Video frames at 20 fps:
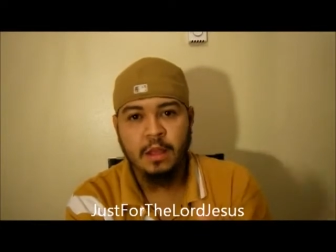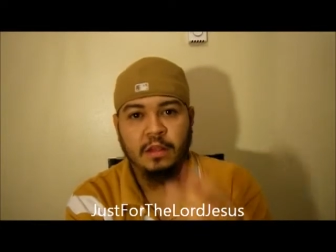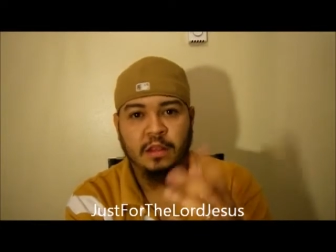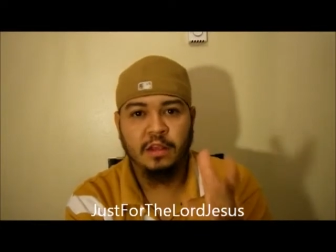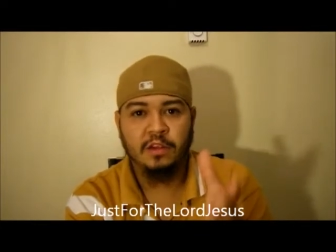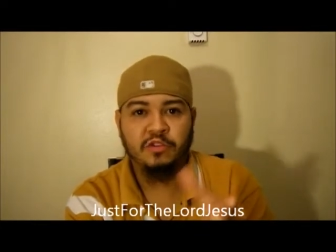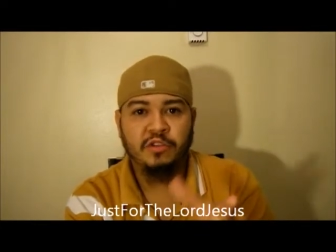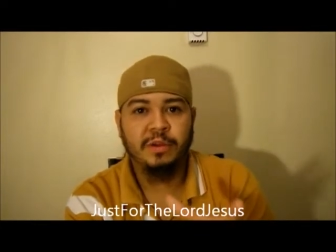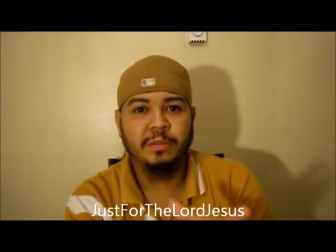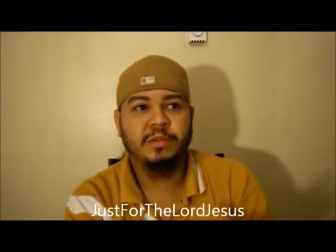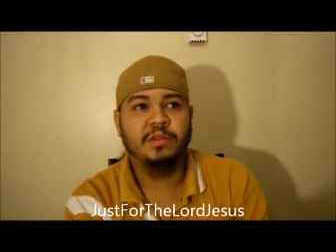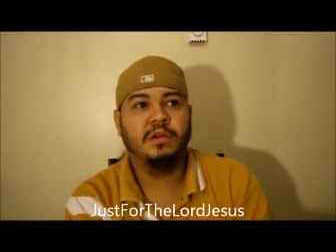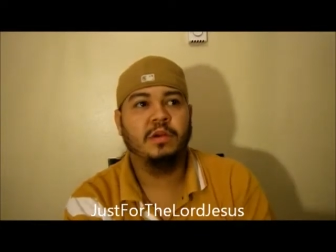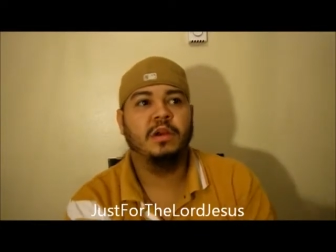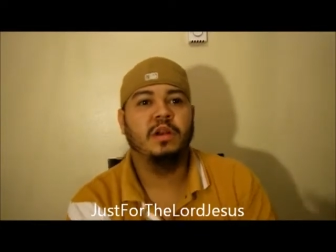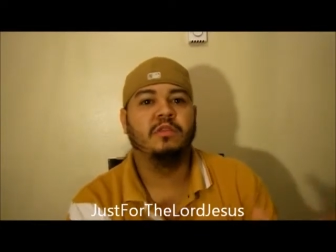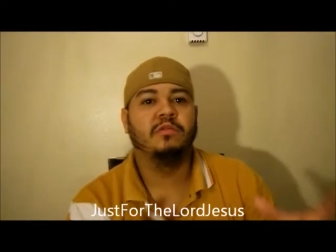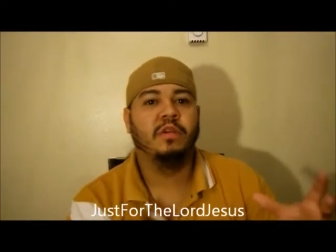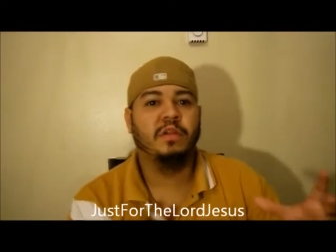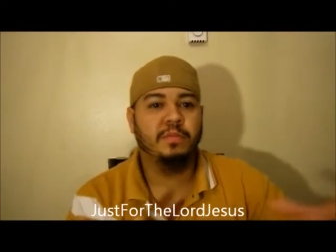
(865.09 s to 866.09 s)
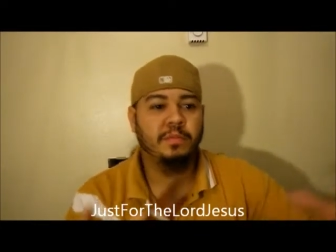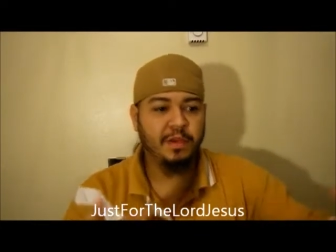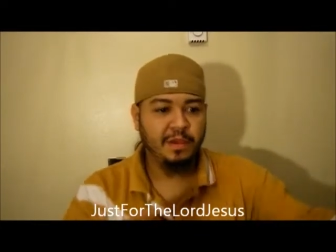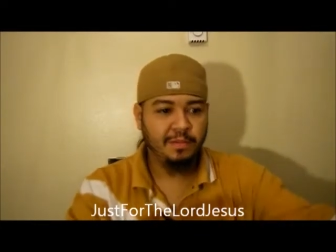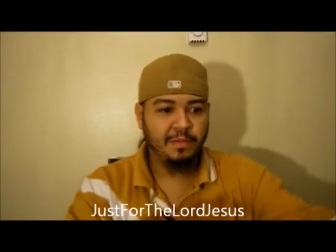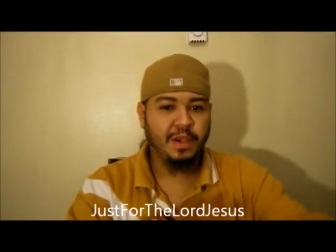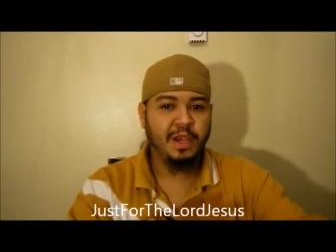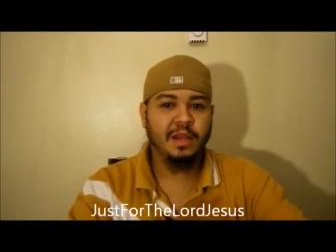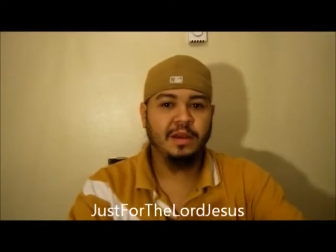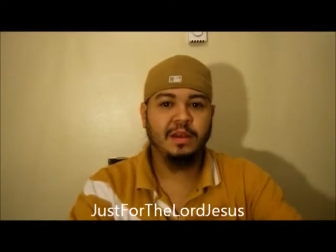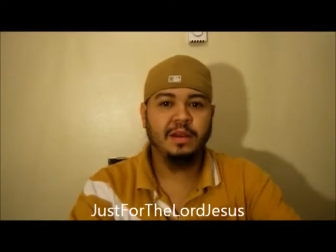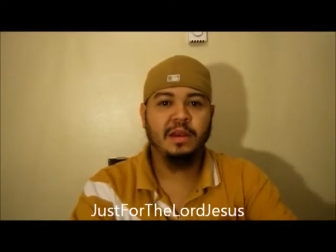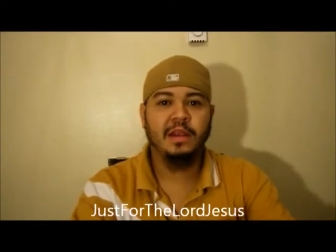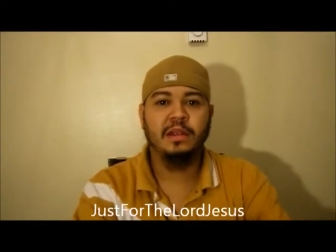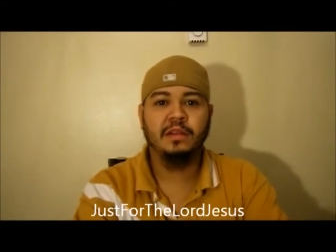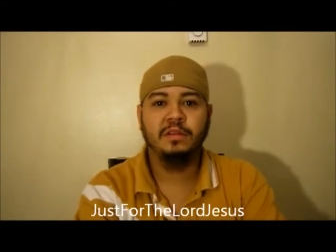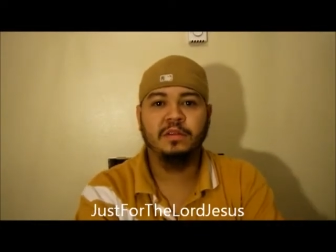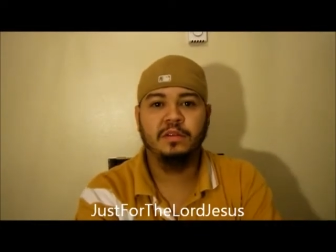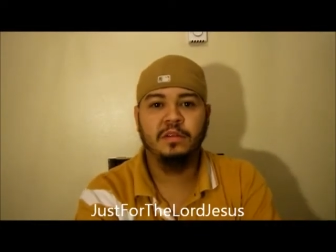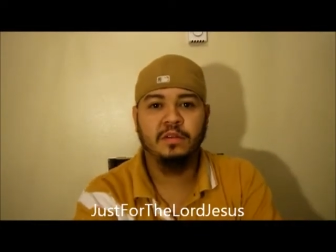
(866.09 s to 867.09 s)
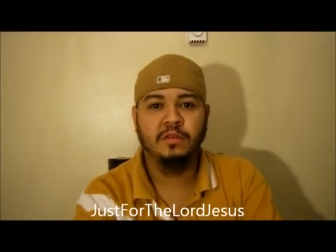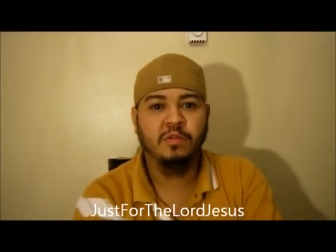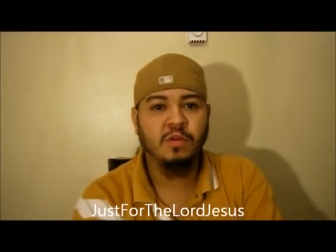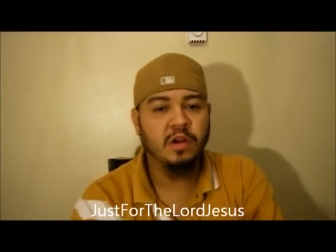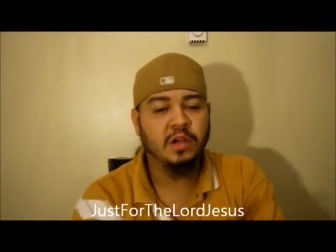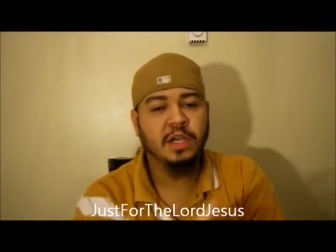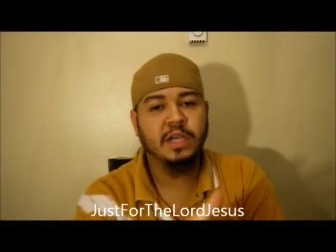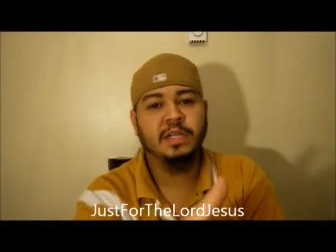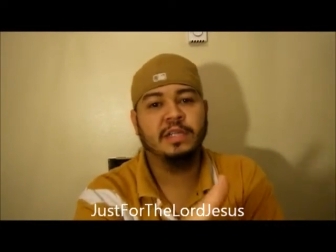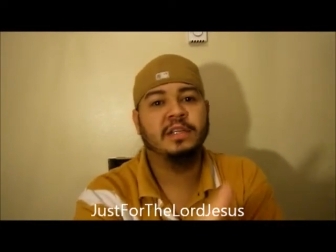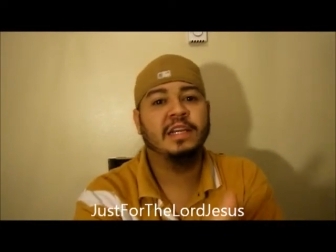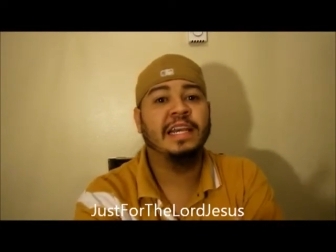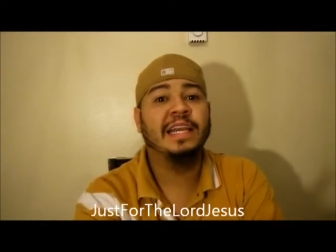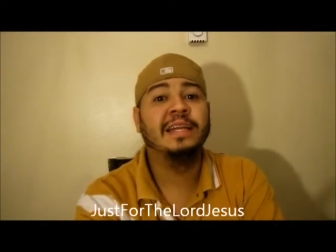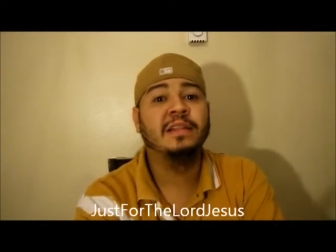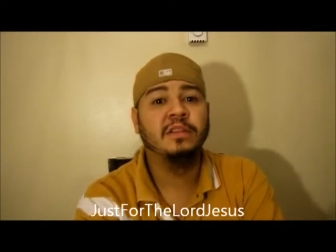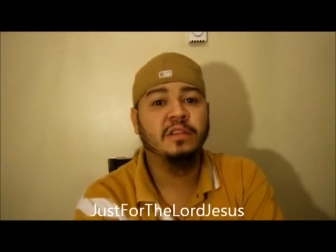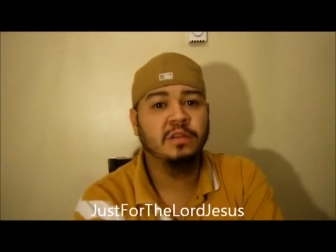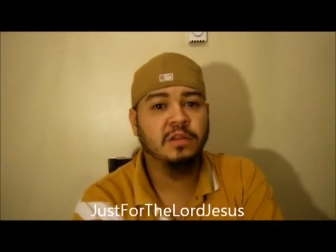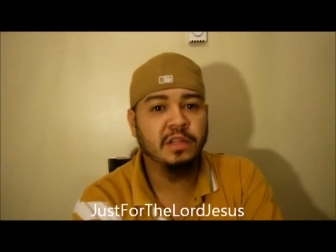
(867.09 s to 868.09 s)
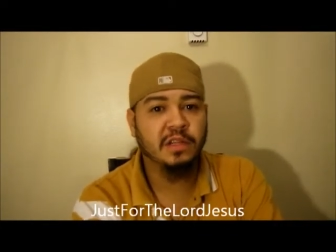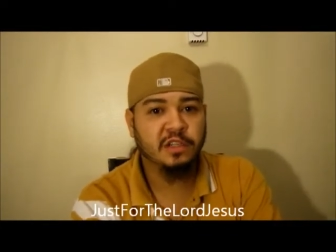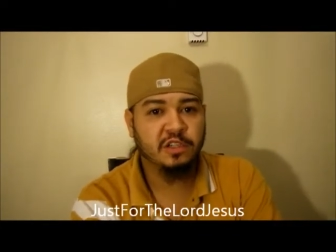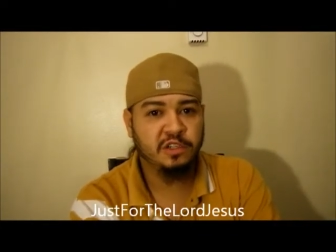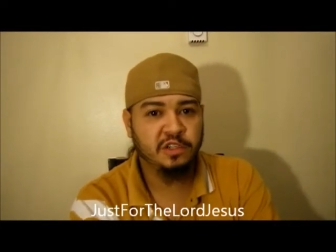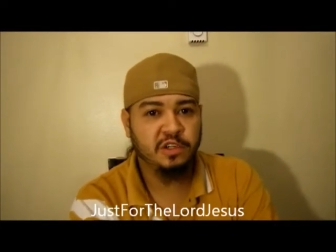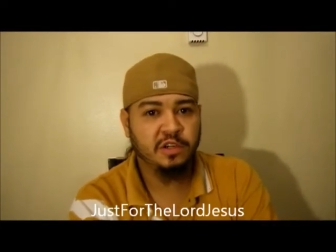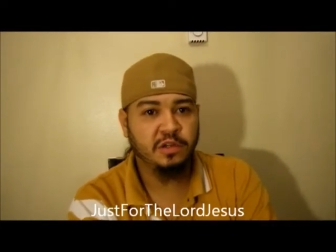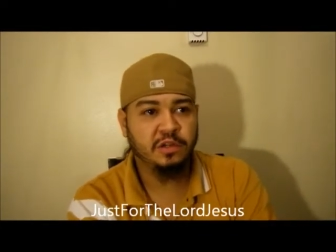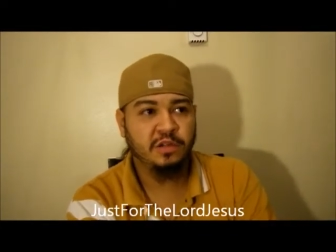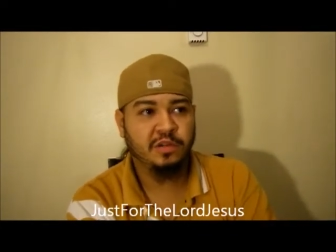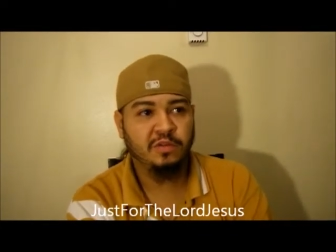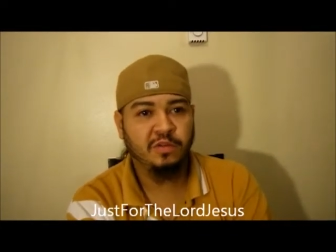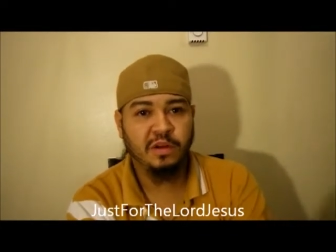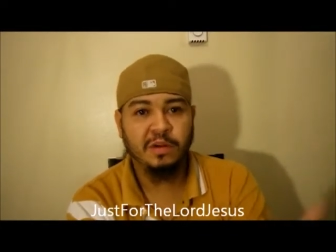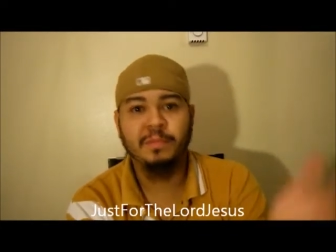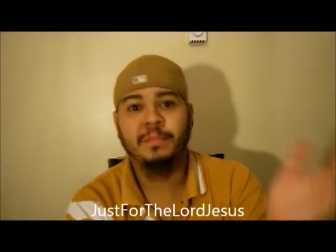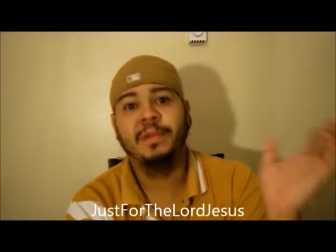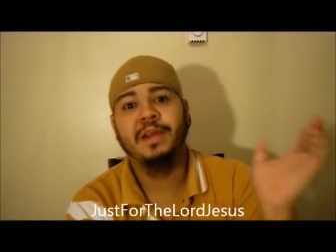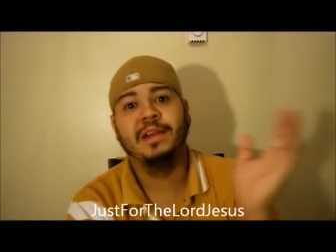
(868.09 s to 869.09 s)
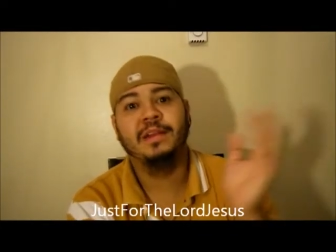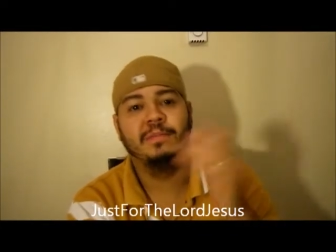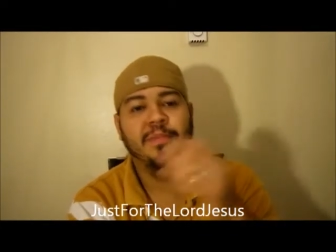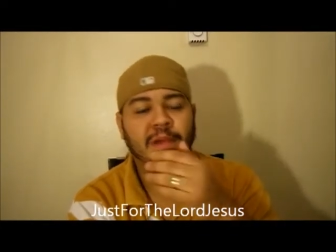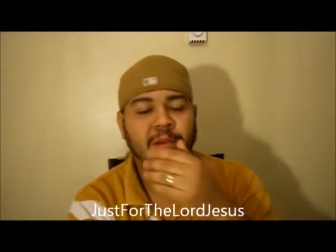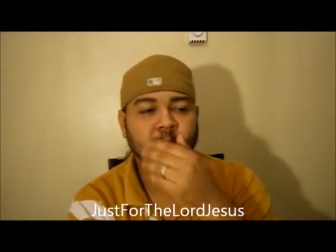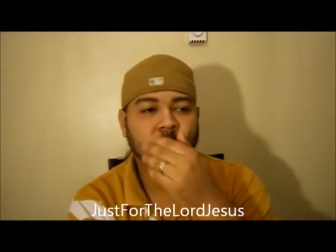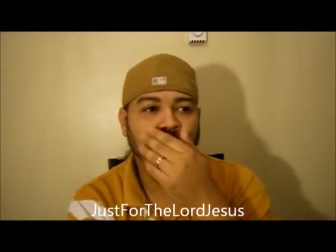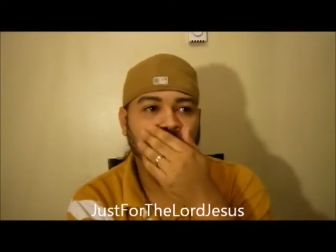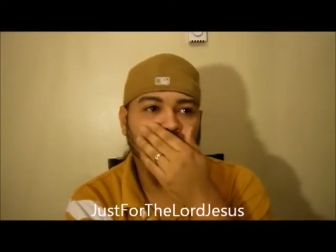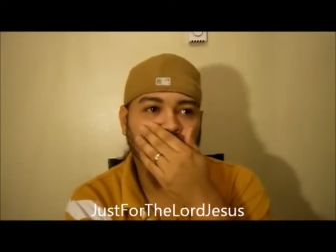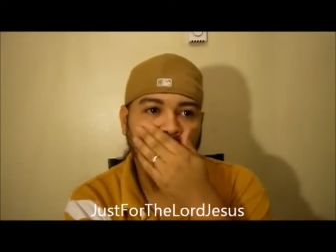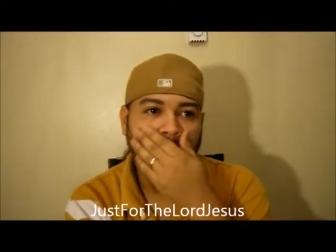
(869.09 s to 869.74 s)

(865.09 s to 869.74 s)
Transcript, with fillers: The dream started with me being in this, walking into this church, with many people.